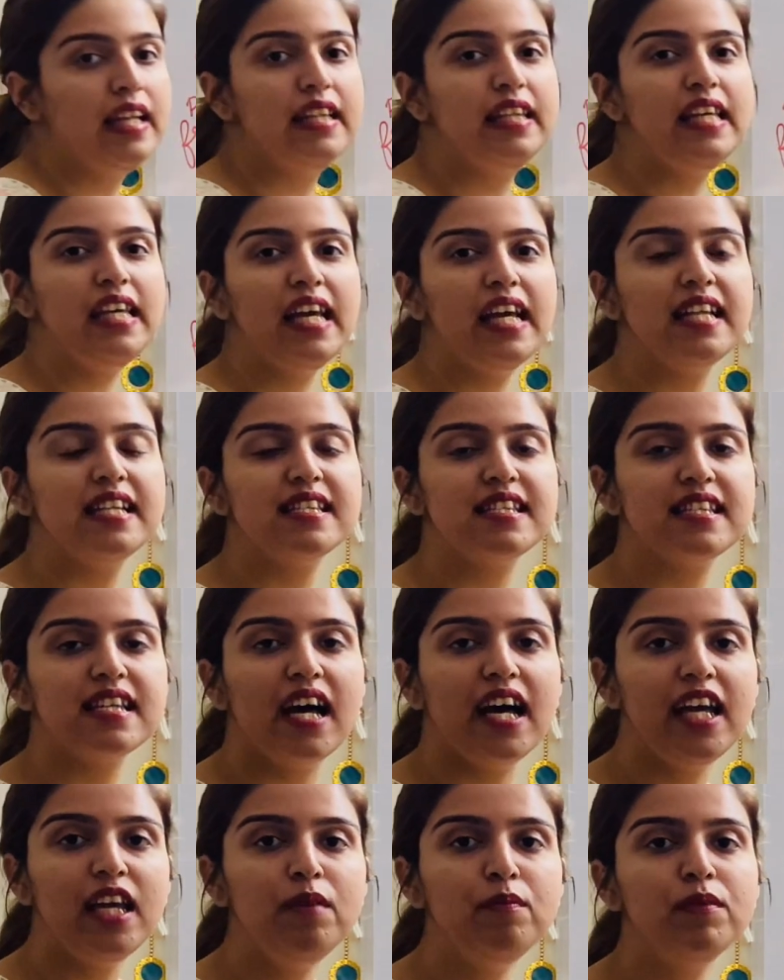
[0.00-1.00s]
The
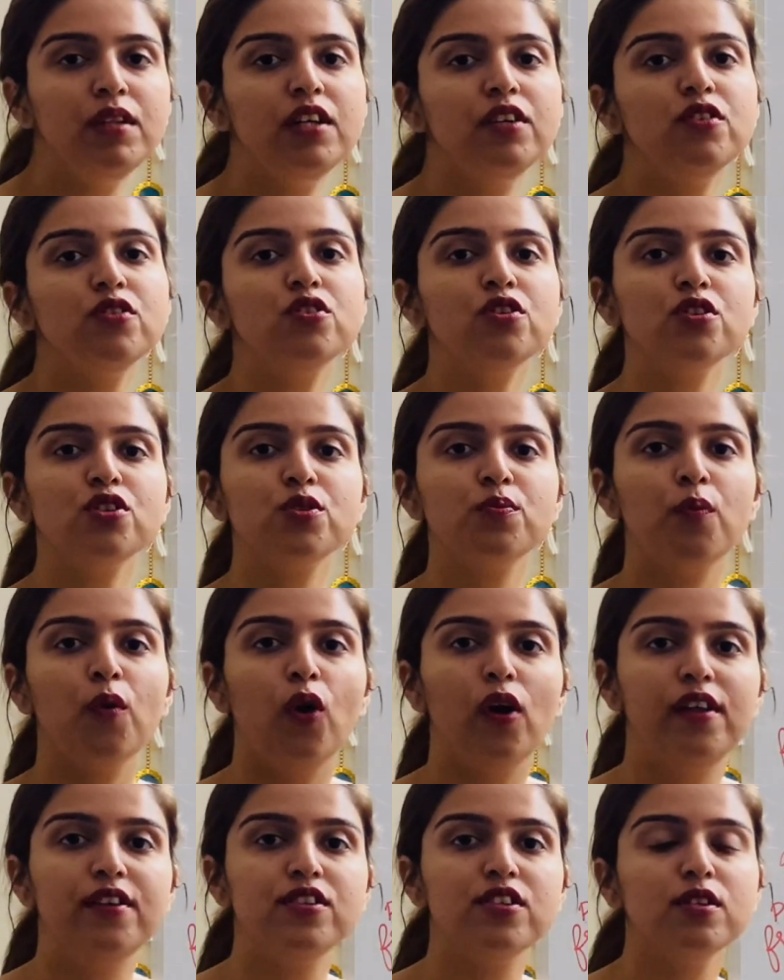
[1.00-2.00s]
enzyme that is
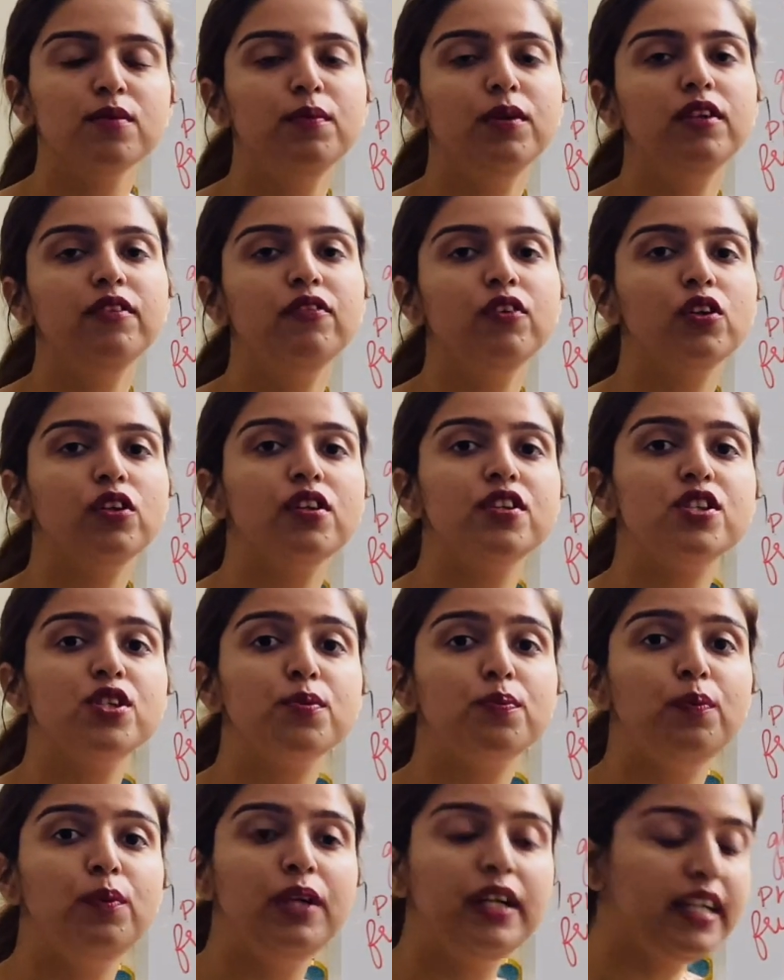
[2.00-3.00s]
responsible for the
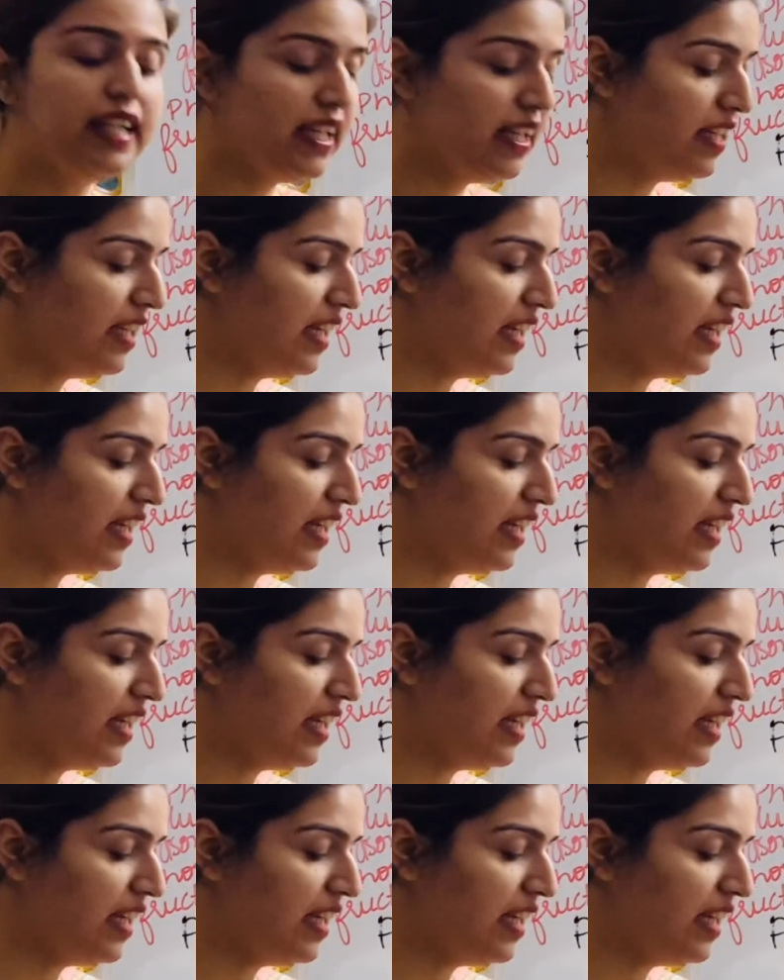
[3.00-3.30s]
splitting